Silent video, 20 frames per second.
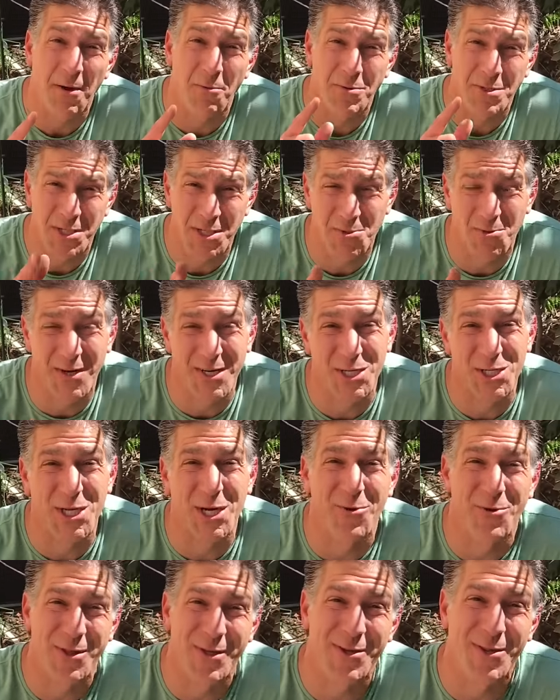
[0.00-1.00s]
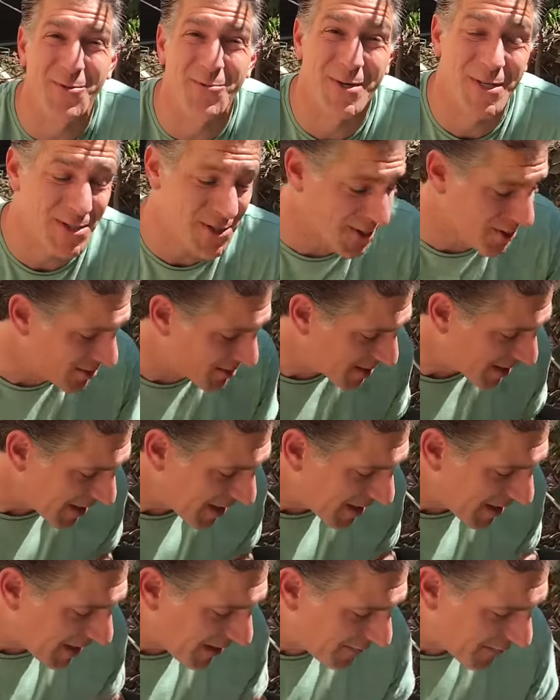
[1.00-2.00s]
I just want to share with you the results
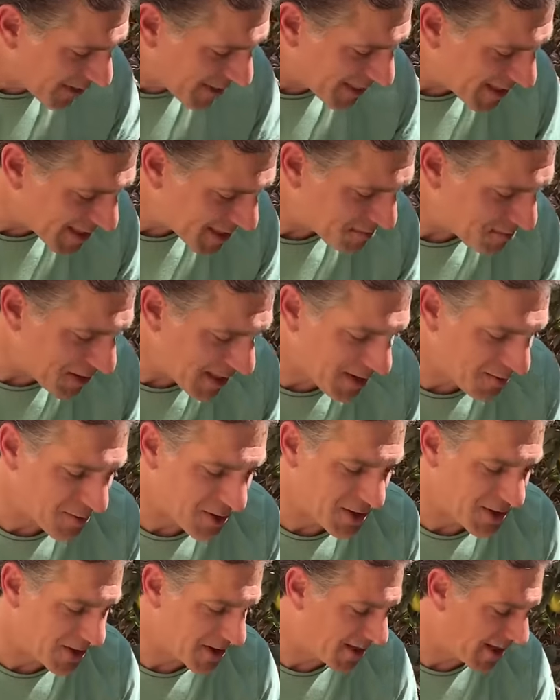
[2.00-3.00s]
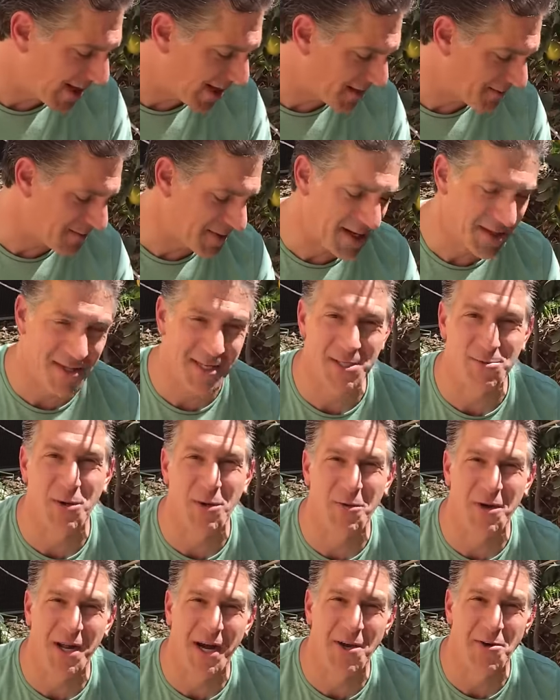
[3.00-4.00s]
of what this plant will look like, not the Sweet
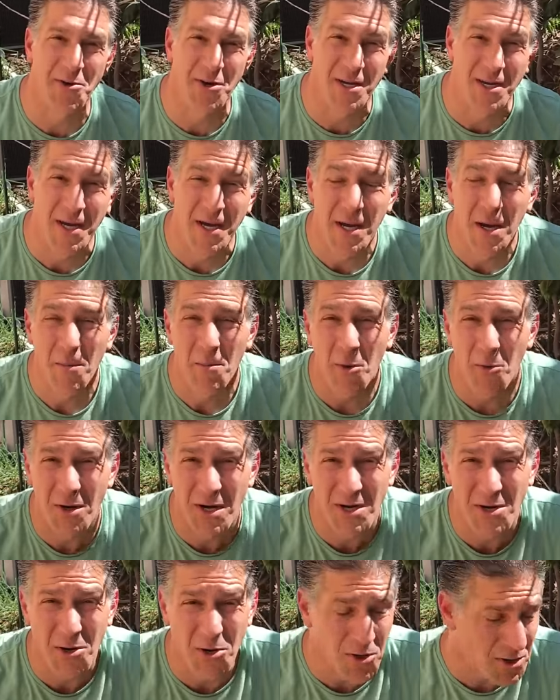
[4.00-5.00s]
one hundred, but what an